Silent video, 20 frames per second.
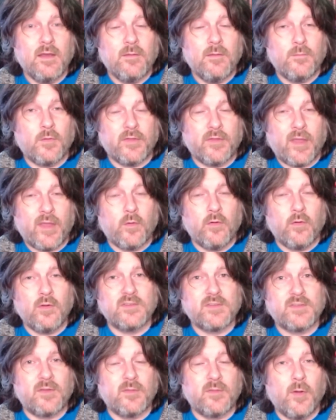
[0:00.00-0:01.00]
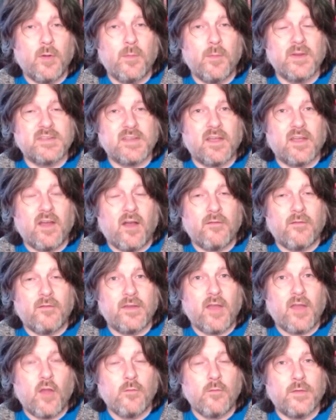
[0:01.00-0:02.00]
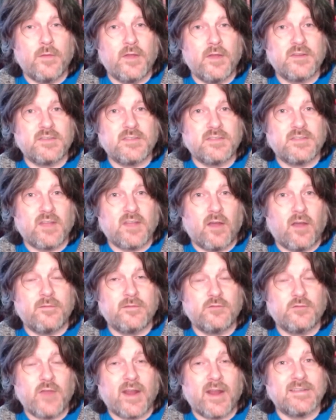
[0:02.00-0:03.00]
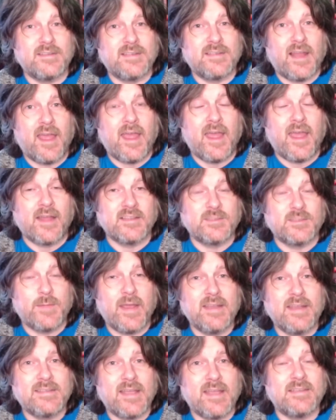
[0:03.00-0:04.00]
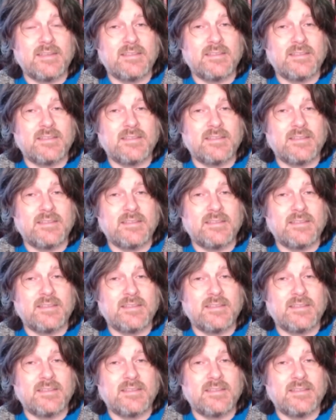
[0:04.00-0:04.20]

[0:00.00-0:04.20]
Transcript: but they were also the publisher of the home versions of Dragon's Lair and Space Ace,